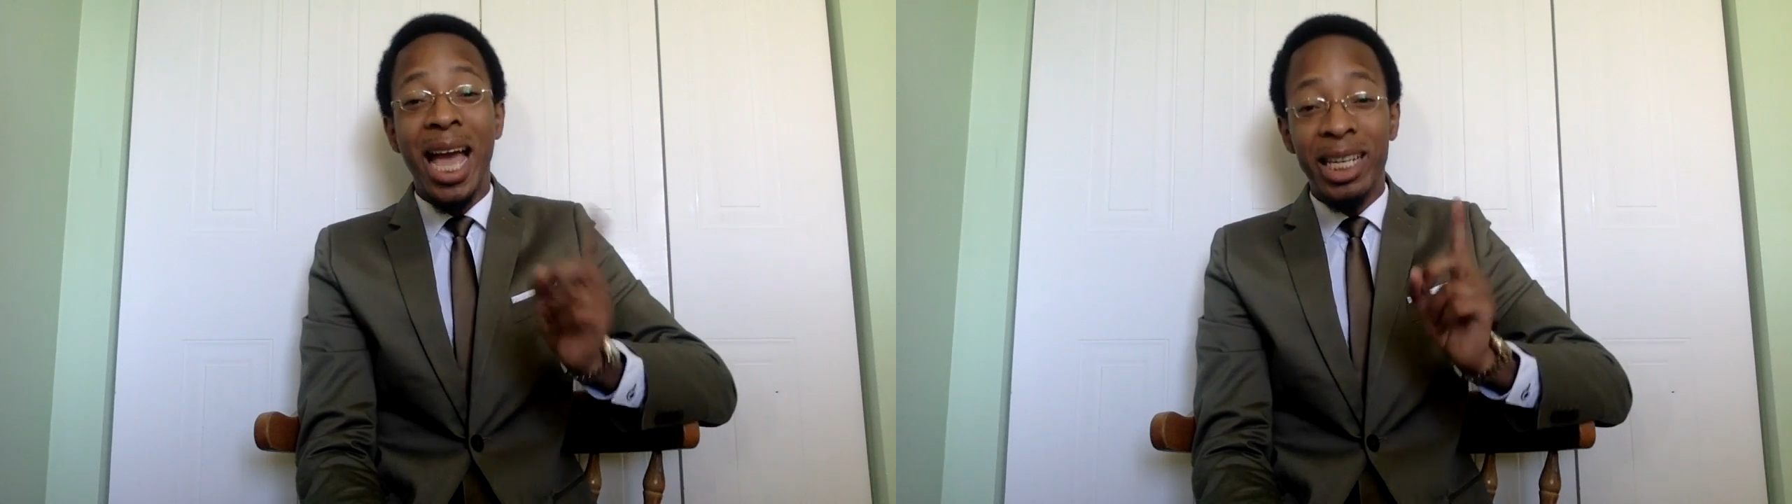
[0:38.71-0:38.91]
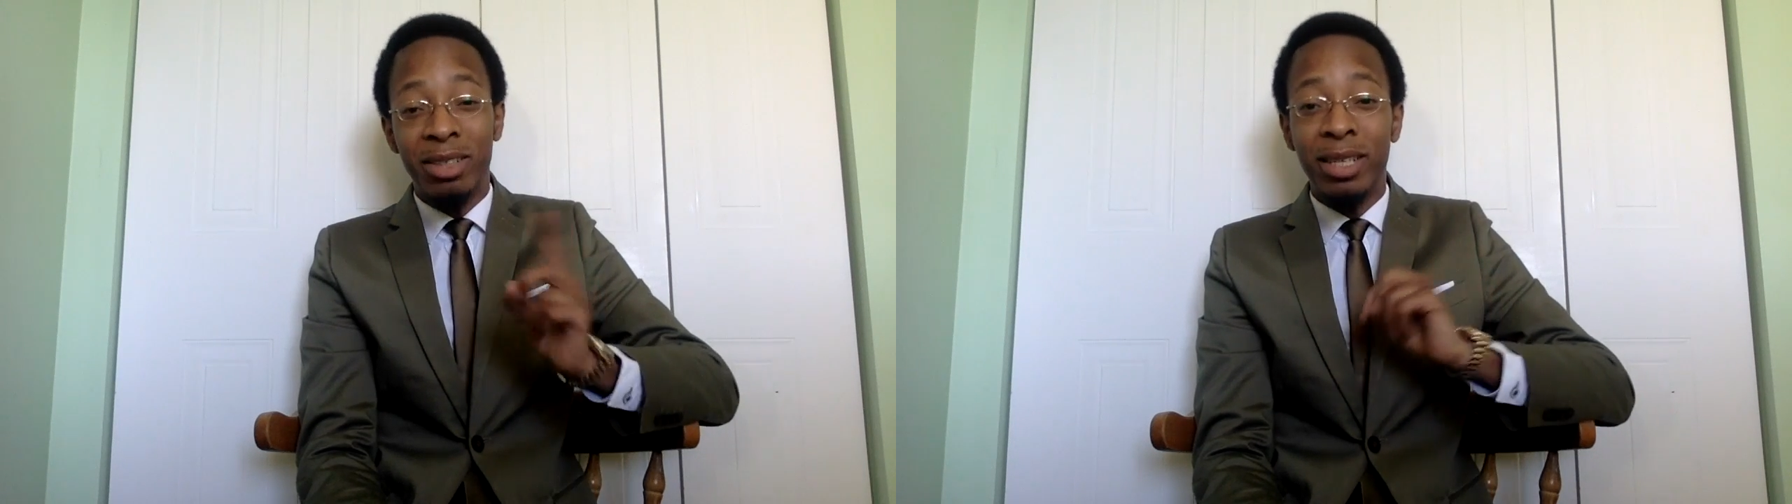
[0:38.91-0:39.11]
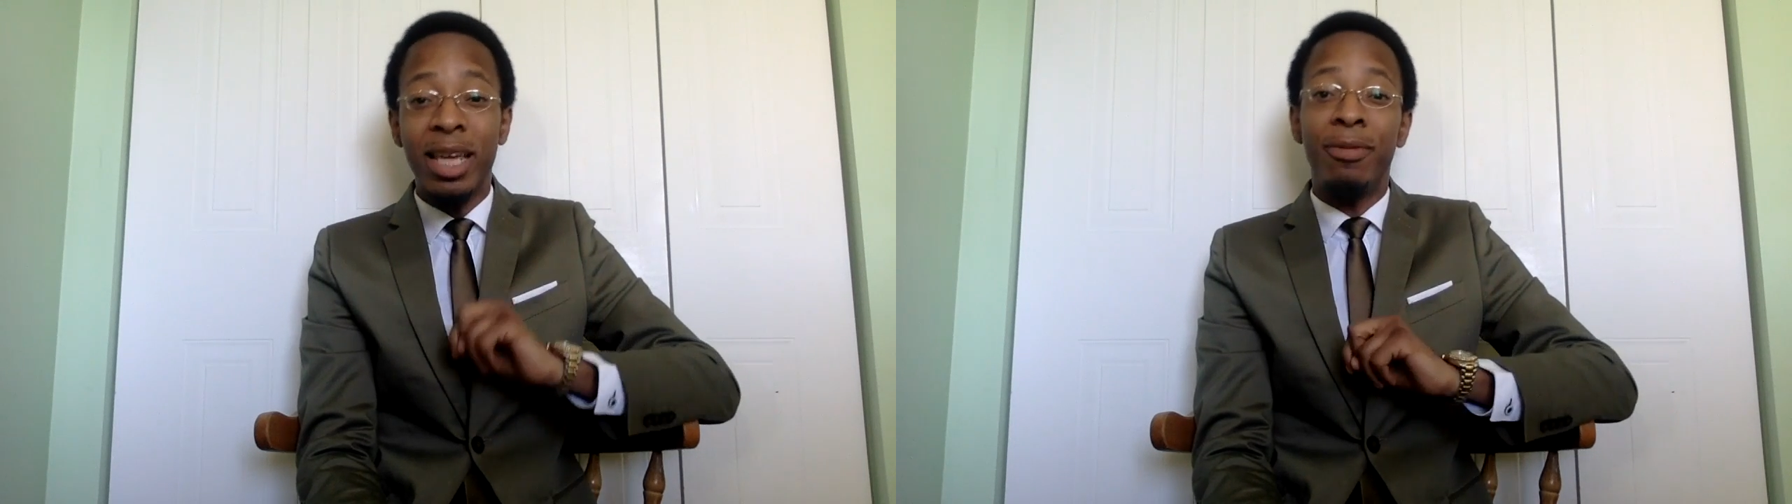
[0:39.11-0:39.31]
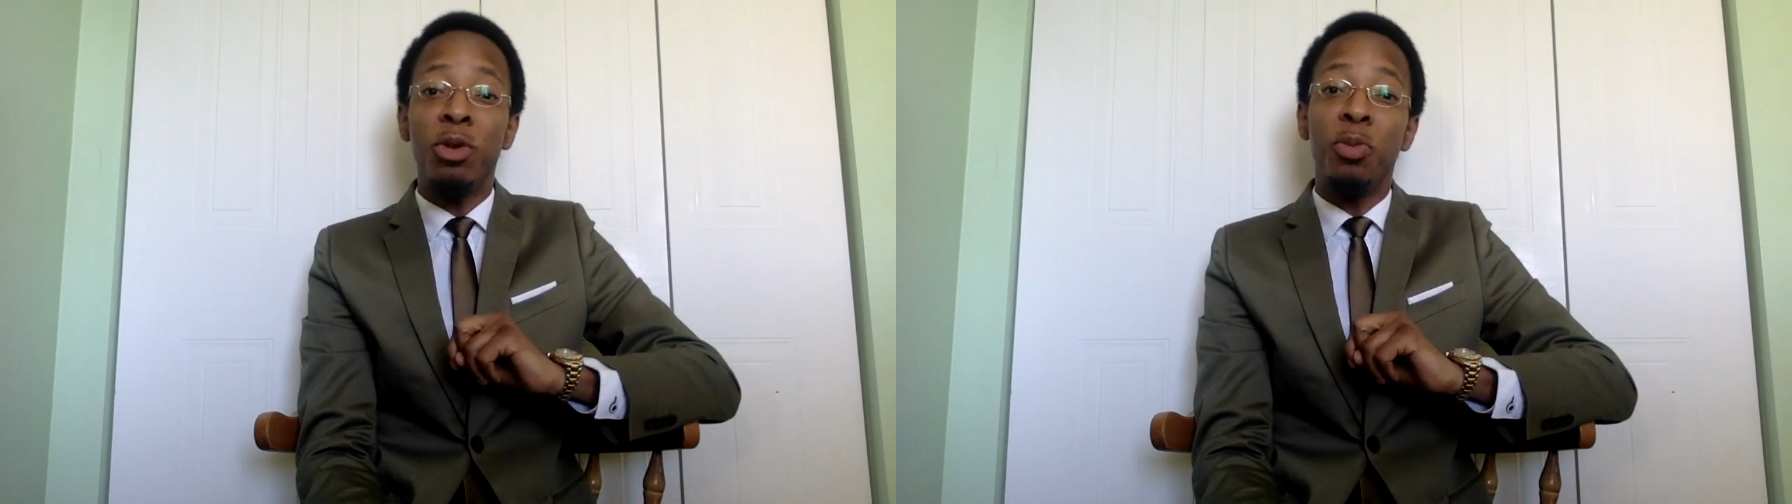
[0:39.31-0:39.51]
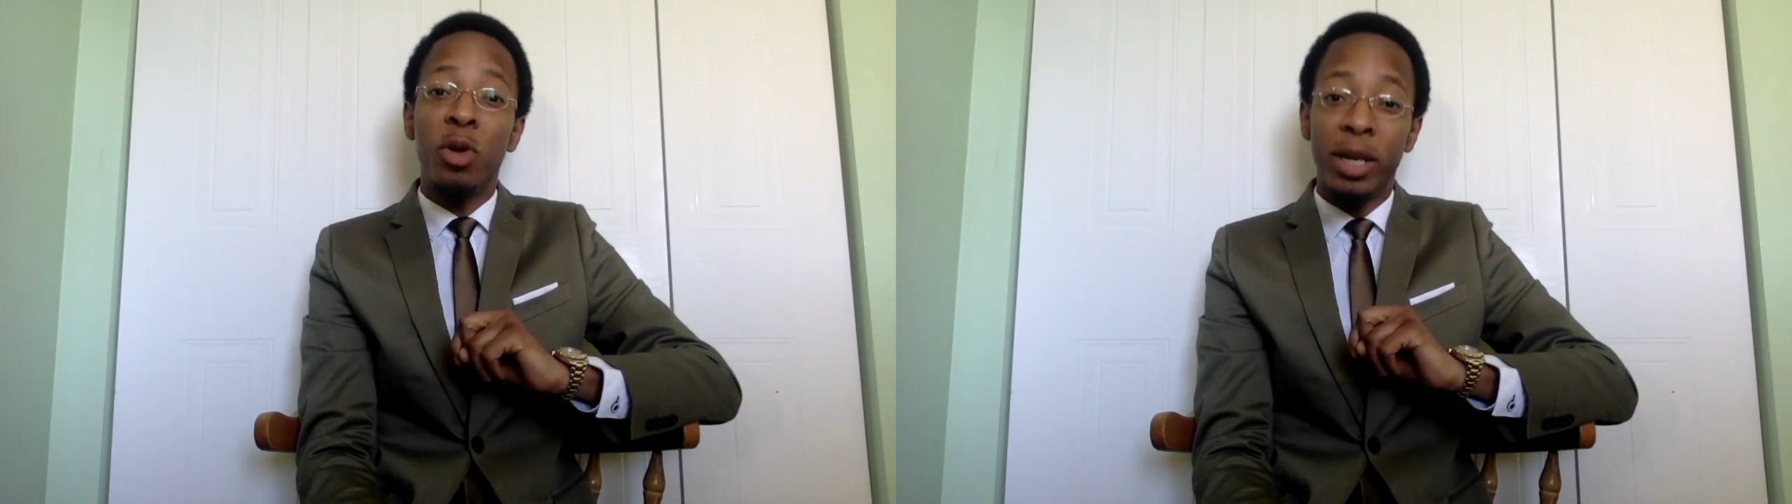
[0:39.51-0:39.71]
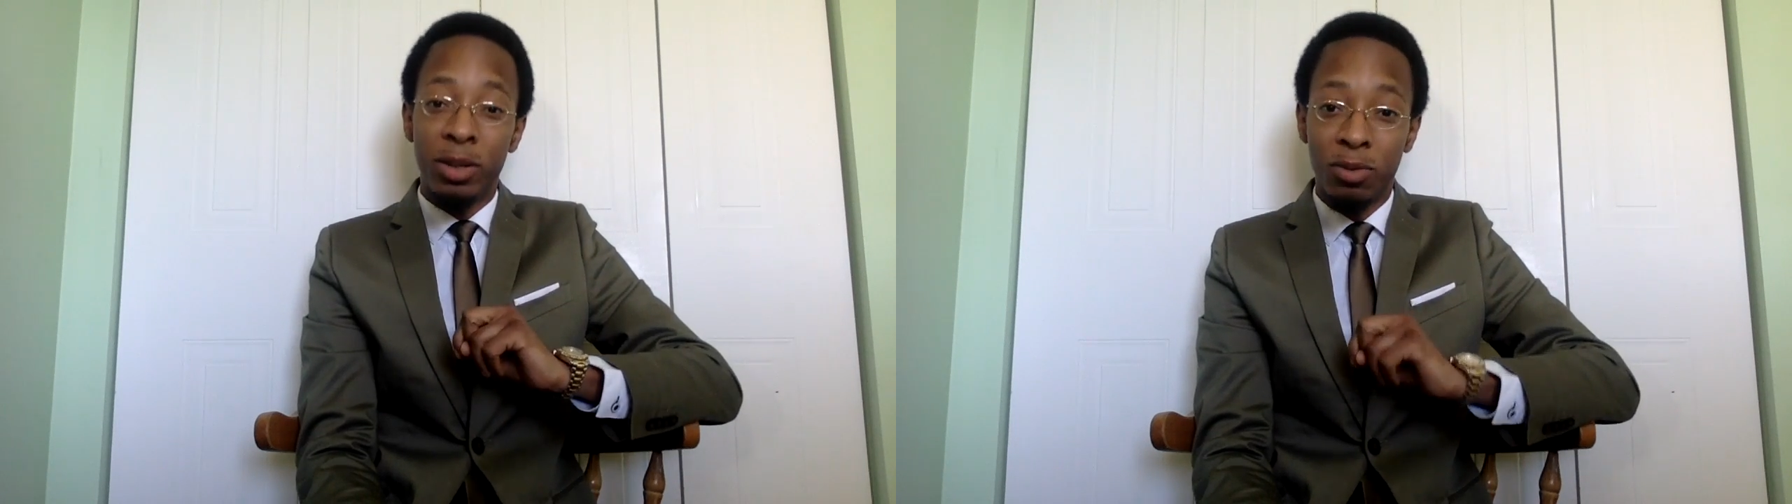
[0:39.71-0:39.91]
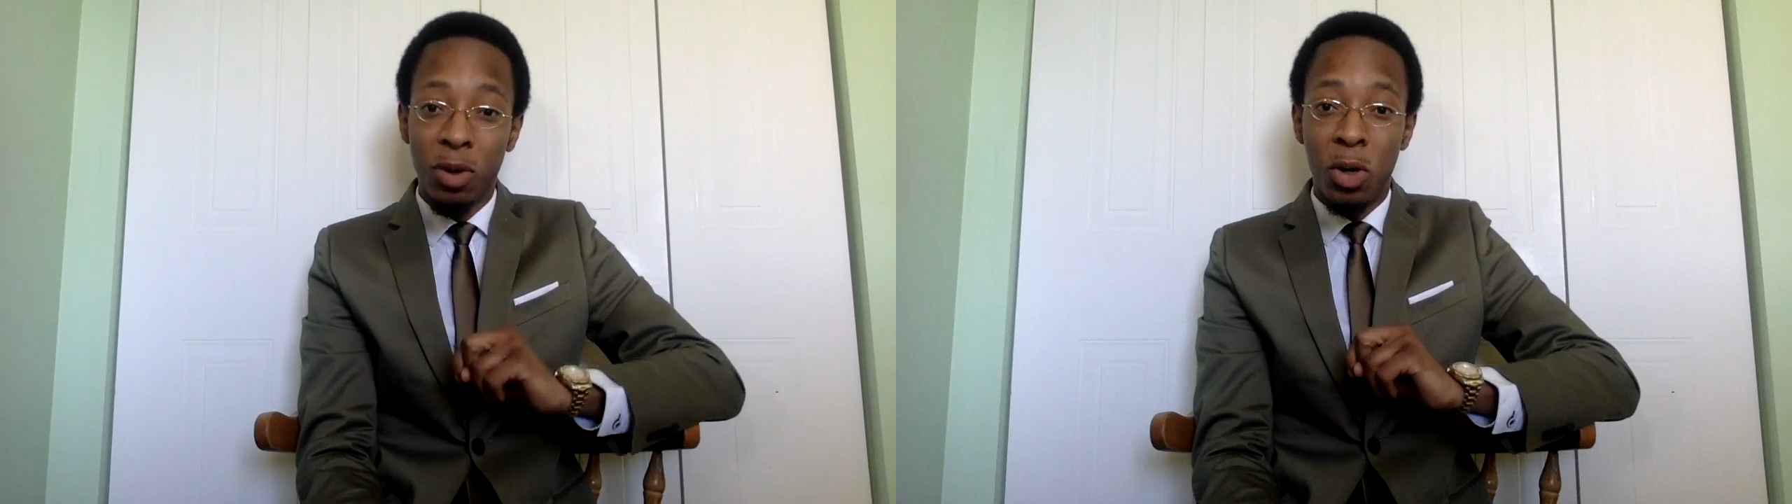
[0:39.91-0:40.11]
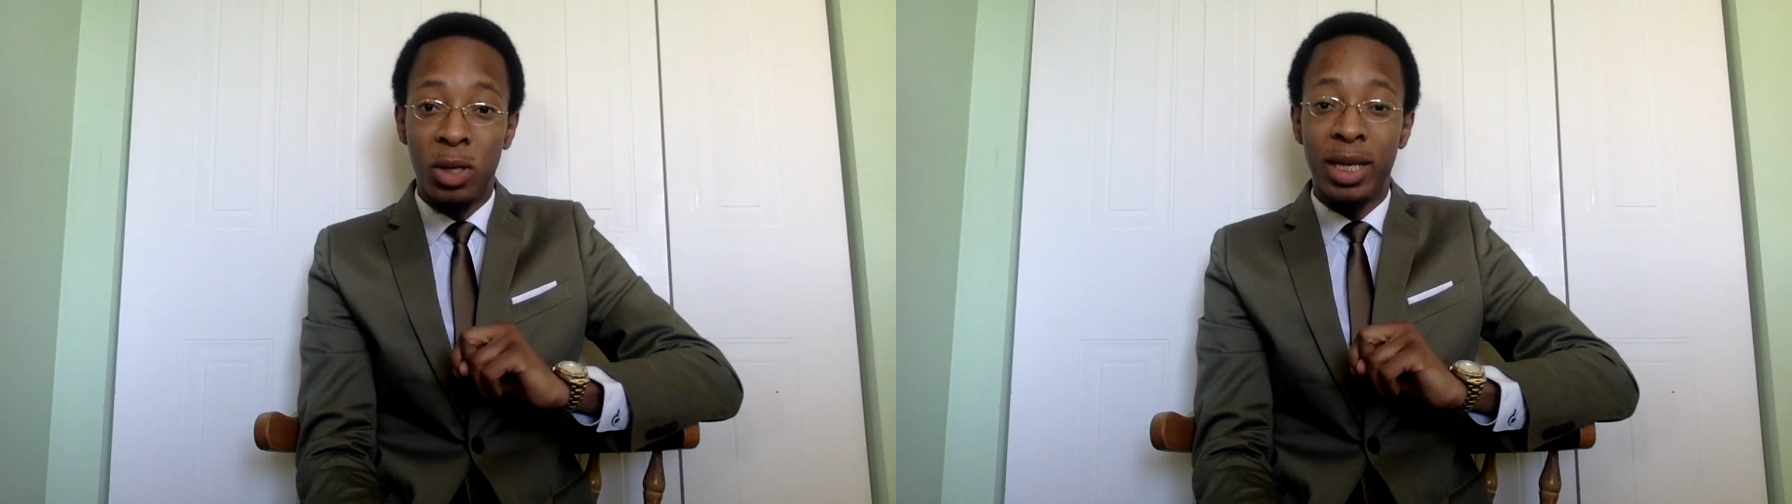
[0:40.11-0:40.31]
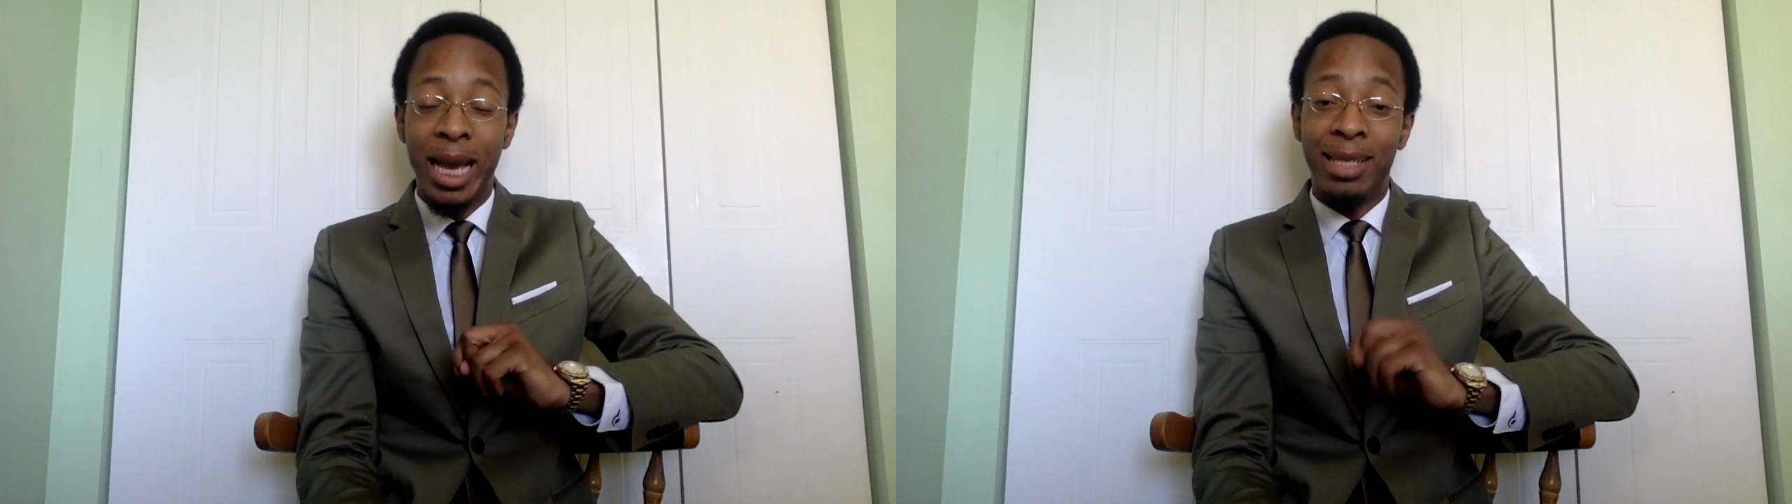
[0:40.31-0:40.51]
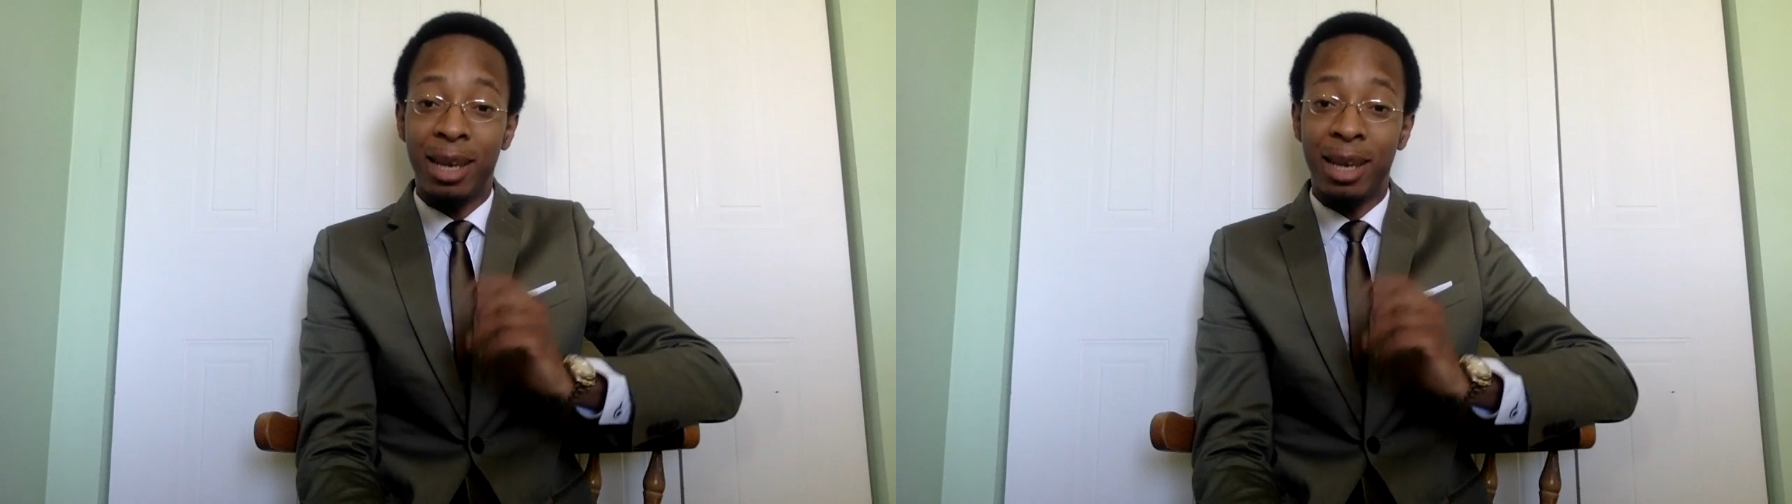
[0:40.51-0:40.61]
Actually, that viewpoint is wrong,